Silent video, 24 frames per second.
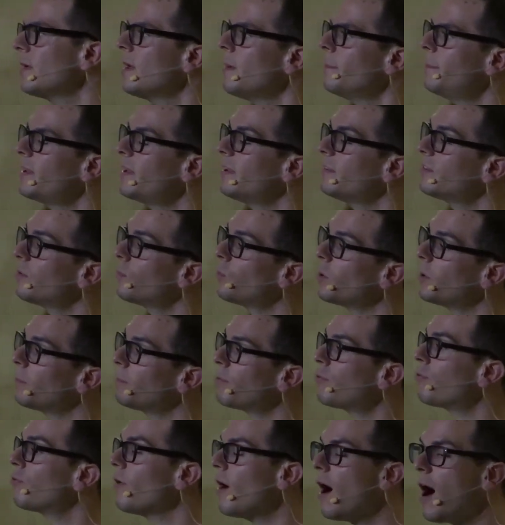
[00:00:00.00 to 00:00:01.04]
Because the word
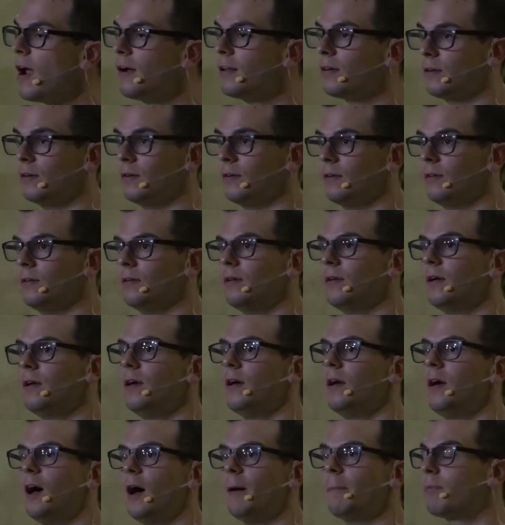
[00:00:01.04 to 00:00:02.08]

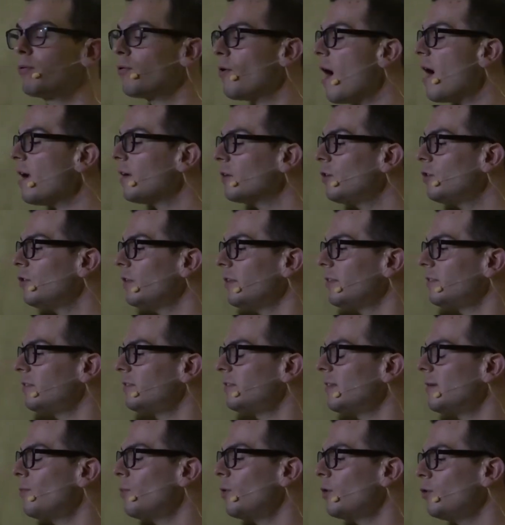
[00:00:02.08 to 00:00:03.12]
a prodigal is
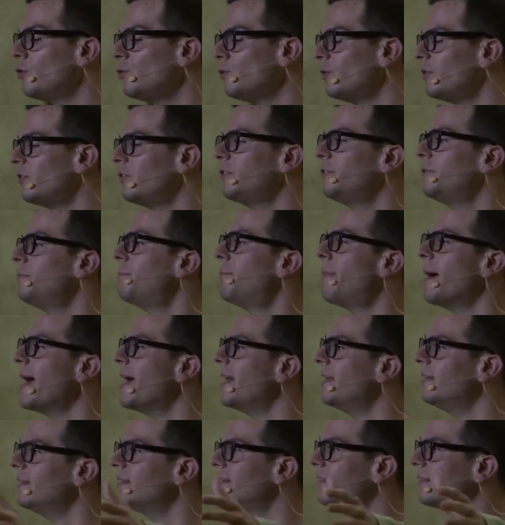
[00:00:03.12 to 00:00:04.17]
someone who
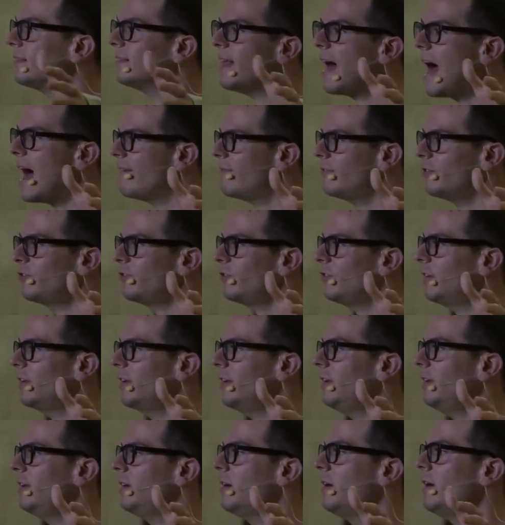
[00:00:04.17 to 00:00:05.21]
spends
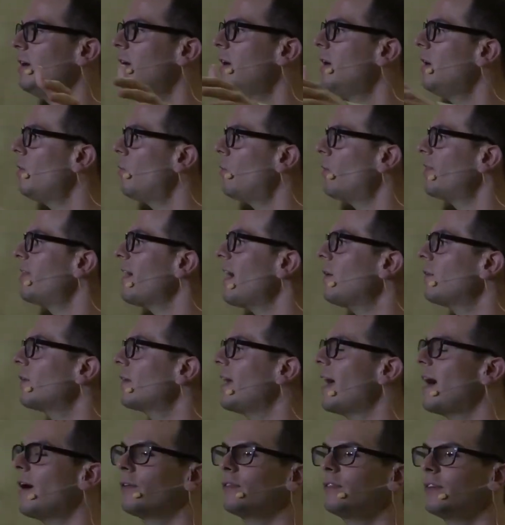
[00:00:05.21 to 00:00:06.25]
lavishly without
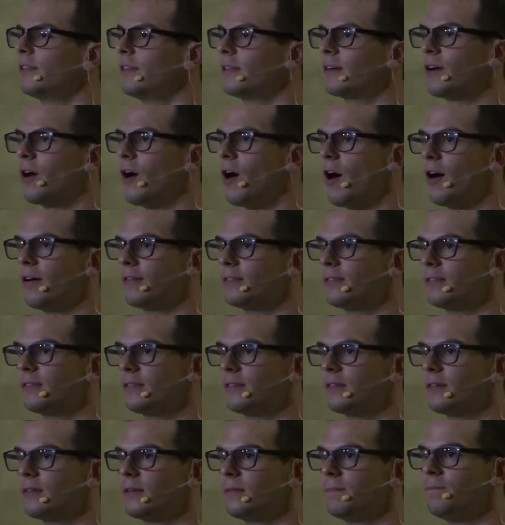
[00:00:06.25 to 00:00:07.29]
counting the
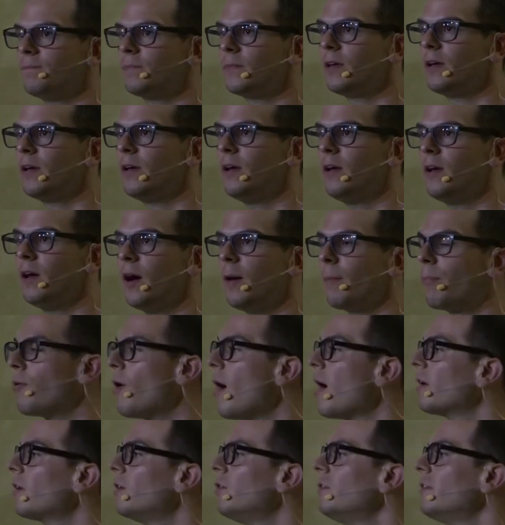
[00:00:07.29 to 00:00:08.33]
cost. A
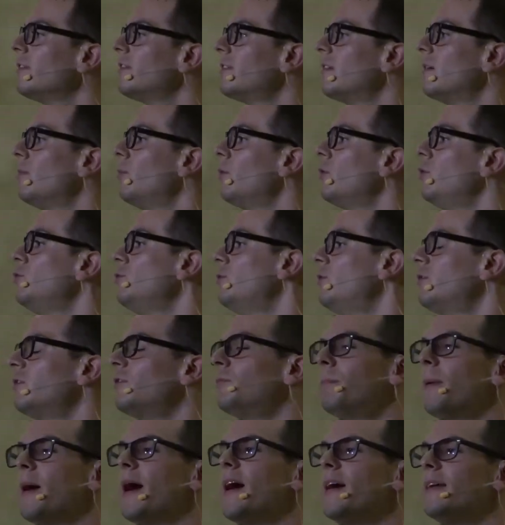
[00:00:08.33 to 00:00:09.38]
prodigal is someone who
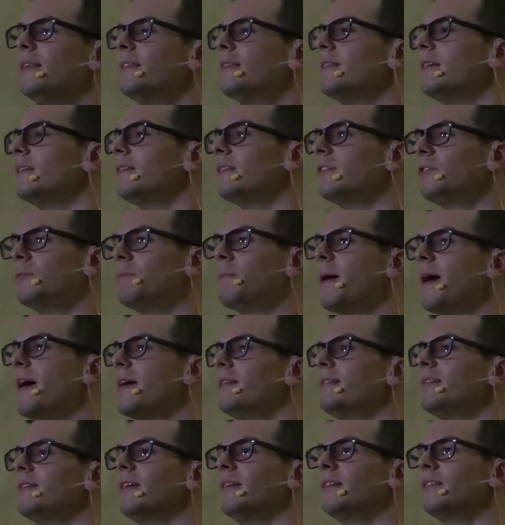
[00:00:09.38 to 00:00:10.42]
spends and
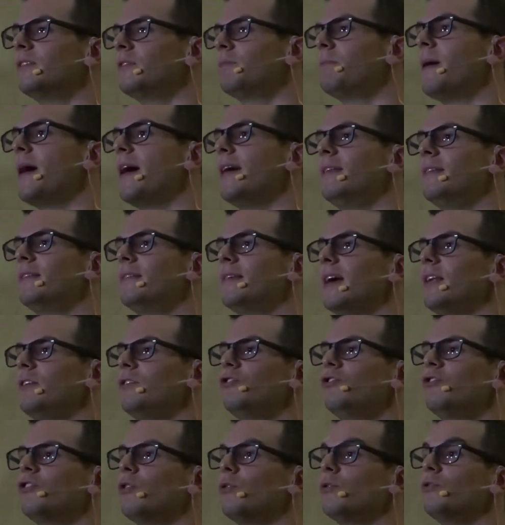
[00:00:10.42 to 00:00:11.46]
spends and spends and
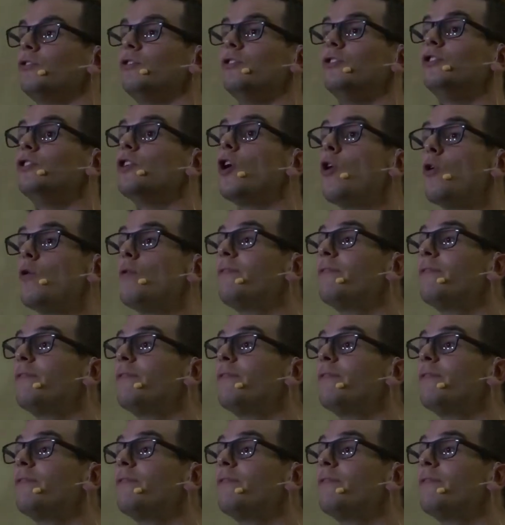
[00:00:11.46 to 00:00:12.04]
shows no